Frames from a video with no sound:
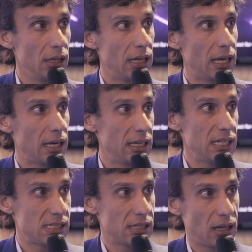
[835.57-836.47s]

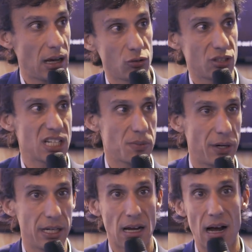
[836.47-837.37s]
is how
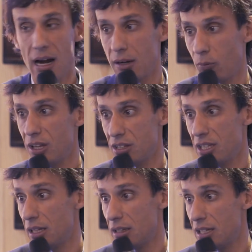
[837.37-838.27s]
transparent are with
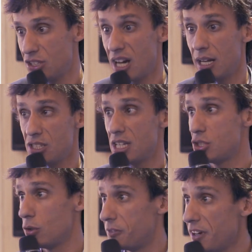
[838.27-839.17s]
the
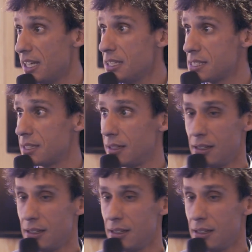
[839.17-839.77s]
challenges you face,